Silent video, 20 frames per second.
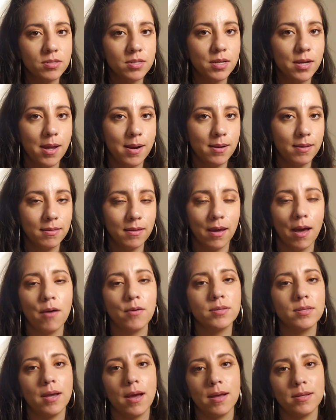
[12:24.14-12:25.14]
like anything
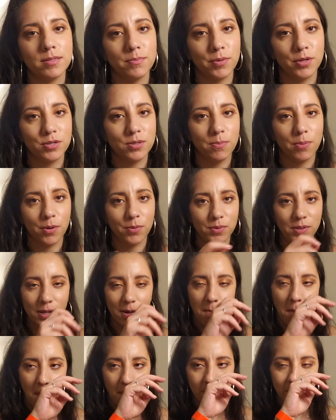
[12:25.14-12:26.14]
else that has a bunch of
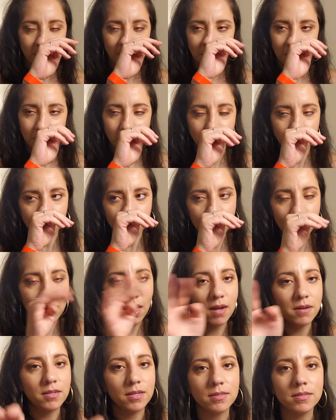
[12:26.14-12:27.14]
protein.
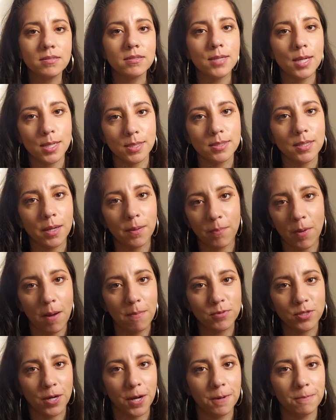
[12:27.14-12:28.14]
Doesn't taste like a
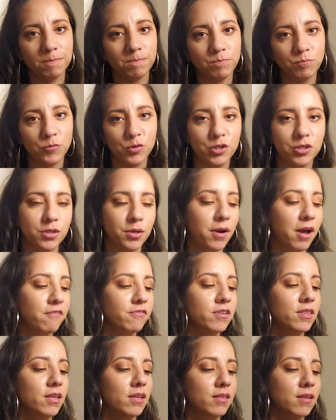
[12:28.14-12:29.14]
Pop-Tart. You know,
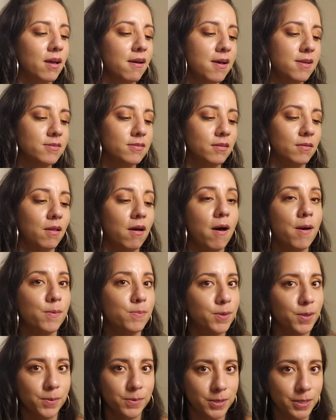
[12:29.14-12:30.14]
everything that has a lot of
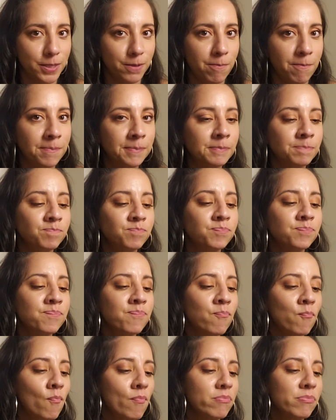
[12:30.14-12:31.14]
protein,
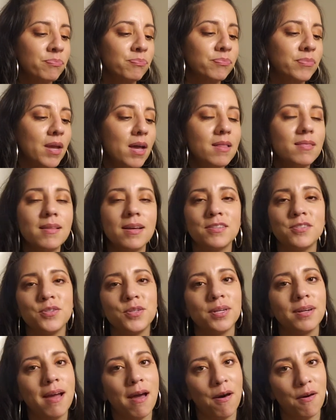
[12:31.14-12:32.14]
unless
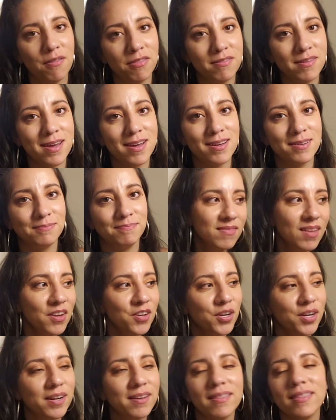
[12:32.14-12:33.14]
you're a health nut,
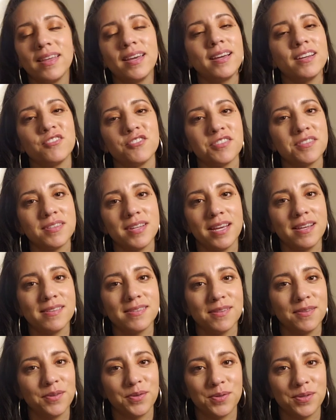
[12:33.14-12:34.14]
you're gonna think it just tastes a little